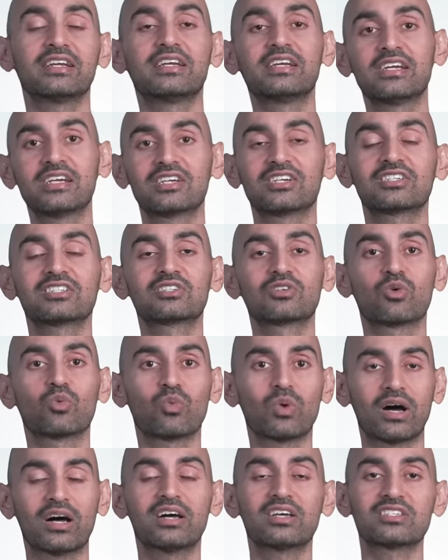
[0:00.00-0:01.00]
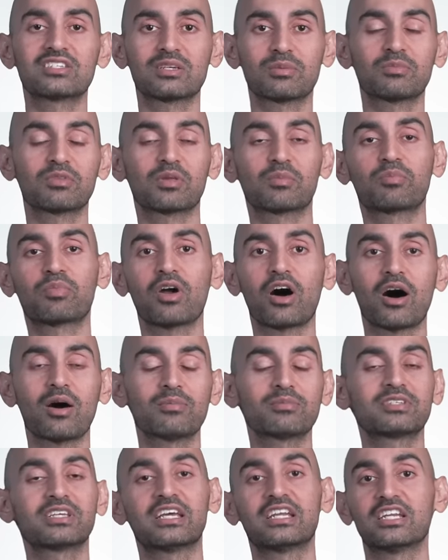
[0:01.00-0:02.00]
here's what some of the
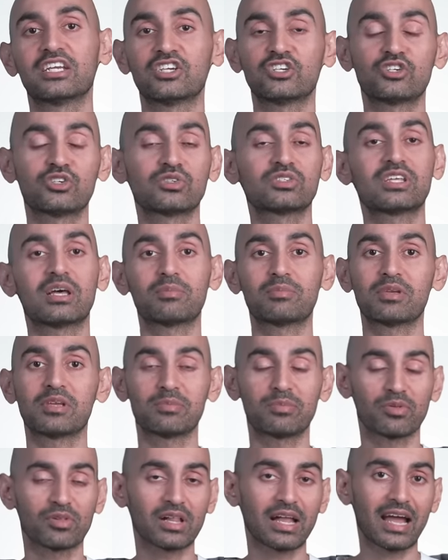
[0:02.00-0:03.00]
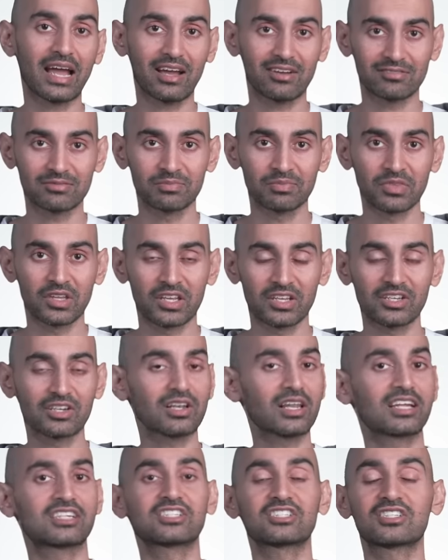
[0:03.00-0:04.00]
problems and issues that people have. You know,
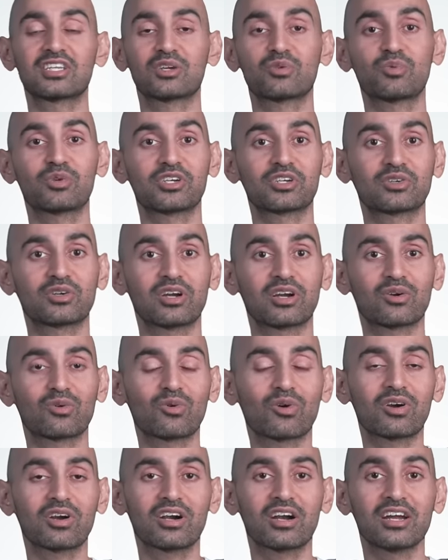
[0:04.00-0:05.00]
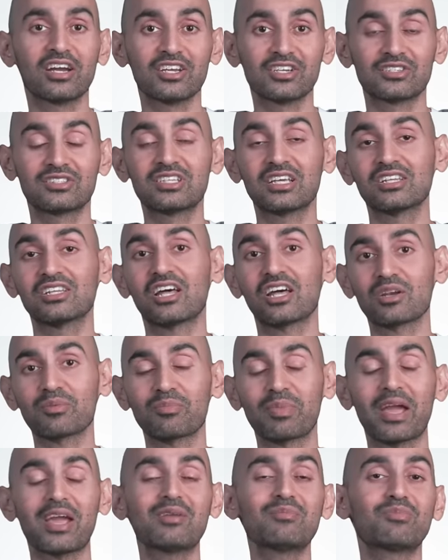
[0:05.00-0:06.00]
like just like when you're going on Quora, you see a lot of
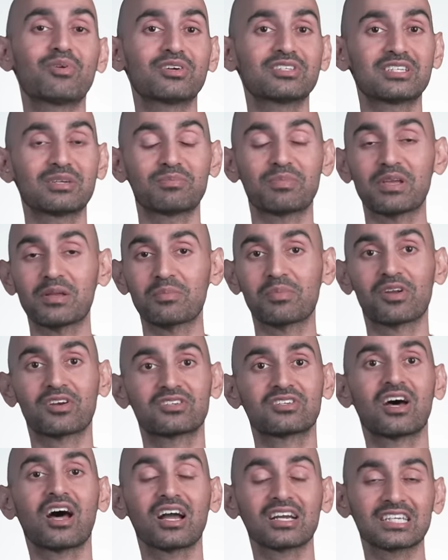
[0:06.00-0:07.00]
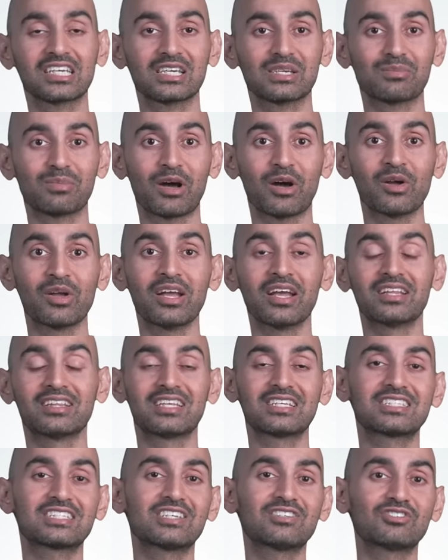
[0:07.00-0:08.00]
pain points that people are talking about.
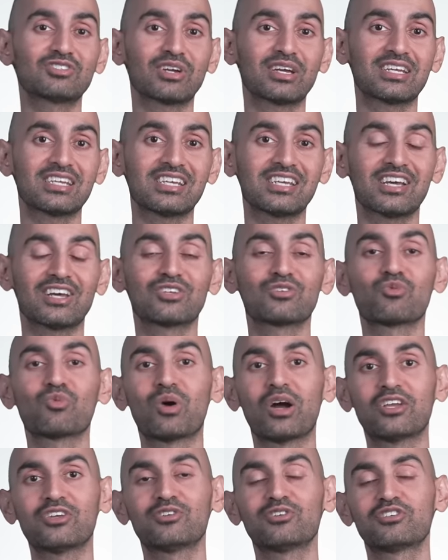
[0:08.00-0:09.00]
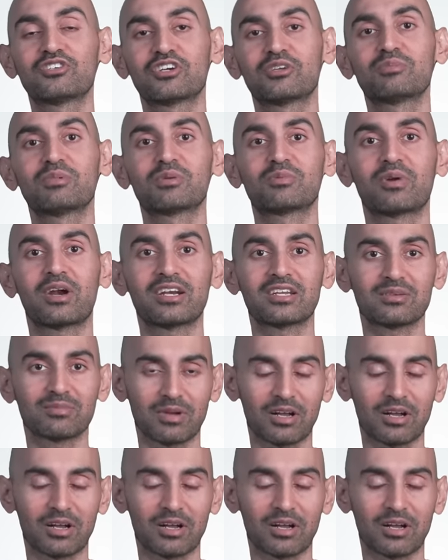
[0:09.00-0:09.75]
This gives you idea on what you should be writing